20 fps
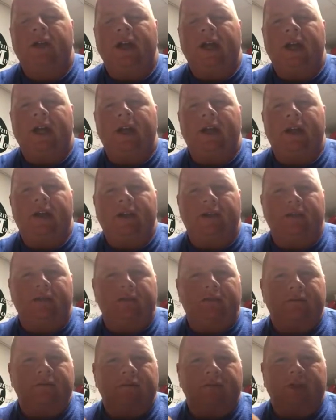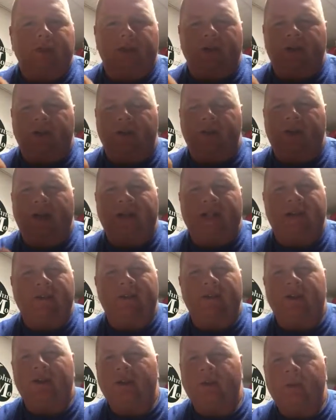and, you know, you might give
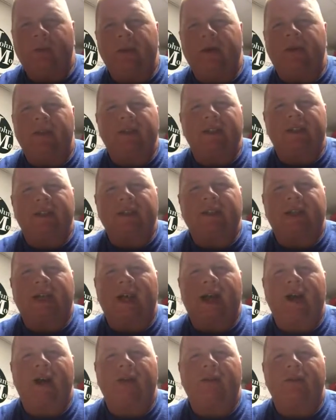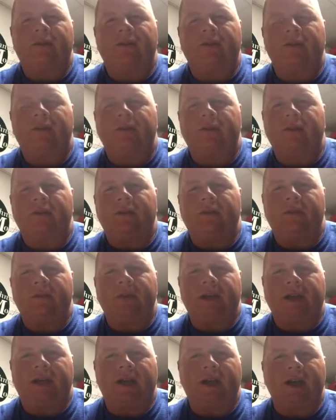it a little bit of a discount
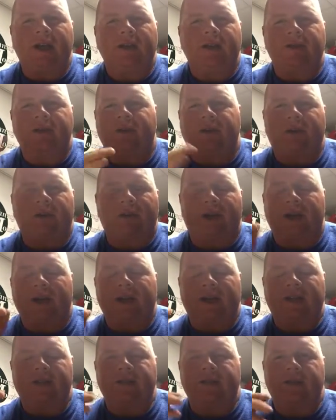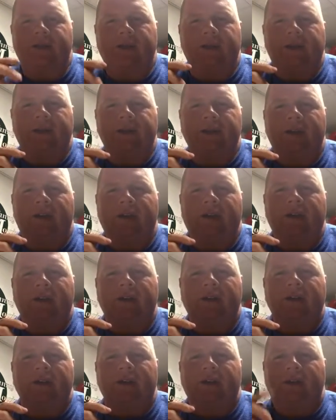because they're right next door to each other.
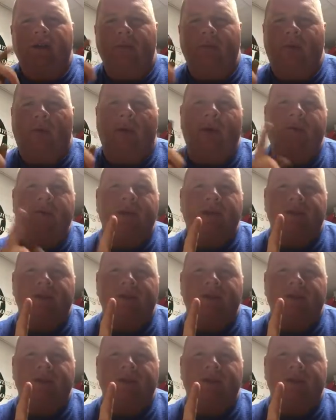The problem